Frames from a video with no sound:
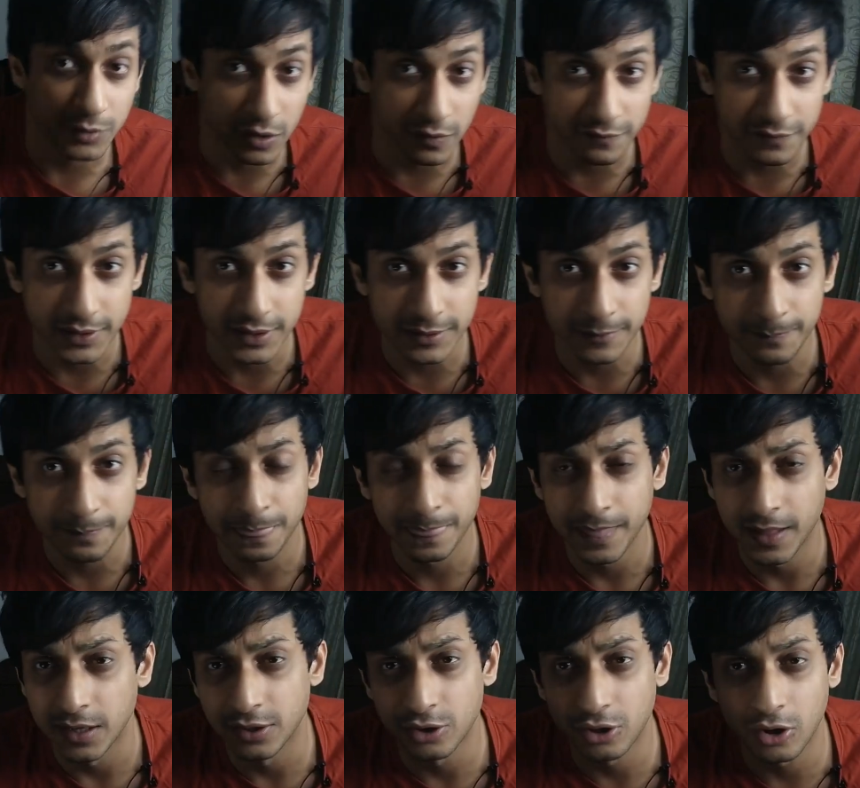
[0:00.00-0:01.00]
You're
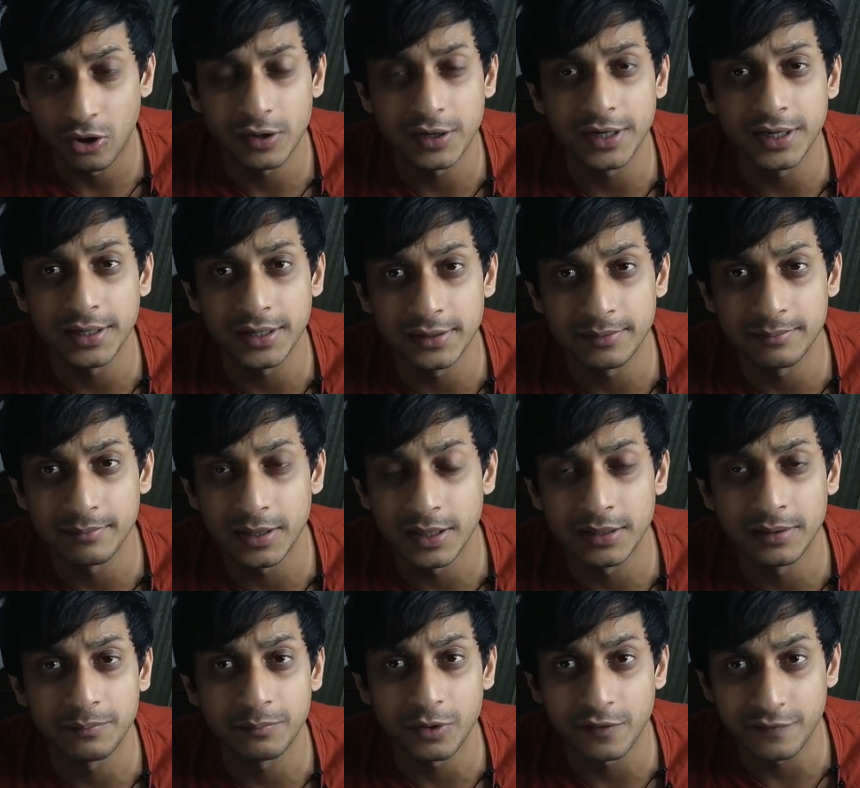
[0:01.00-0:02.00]
already in a profitable
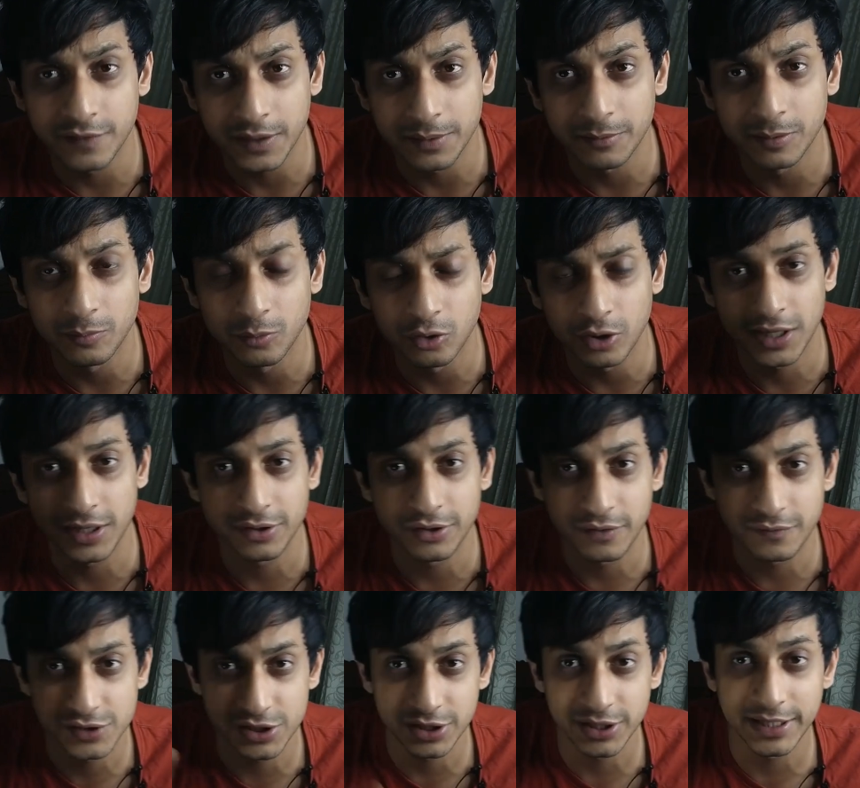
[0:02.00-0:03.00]
mode, and you have generated a
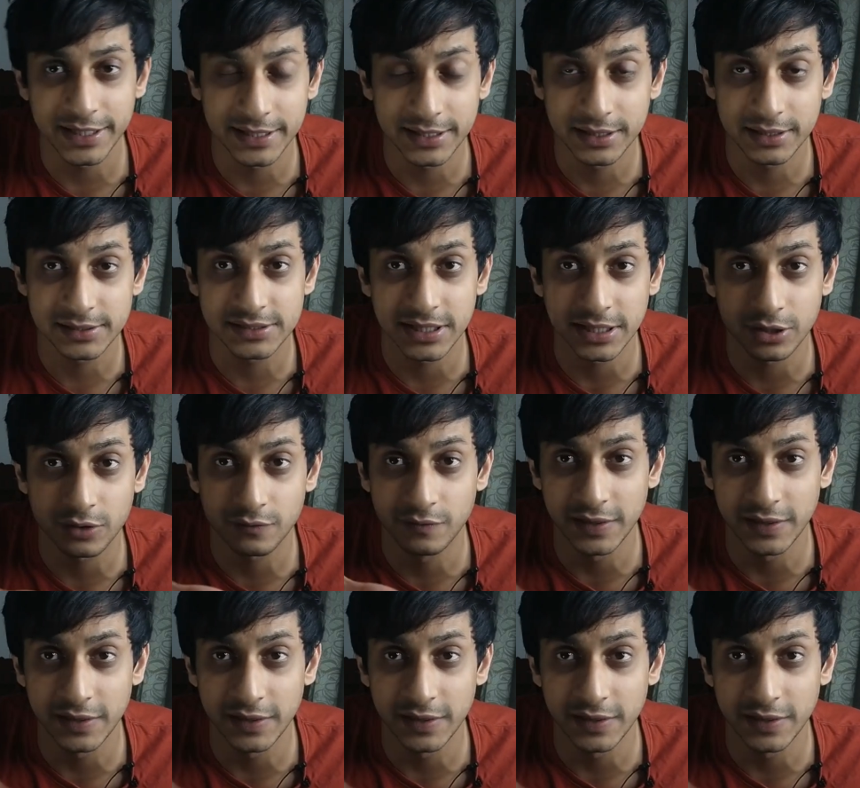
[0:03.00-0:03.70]
set of leads,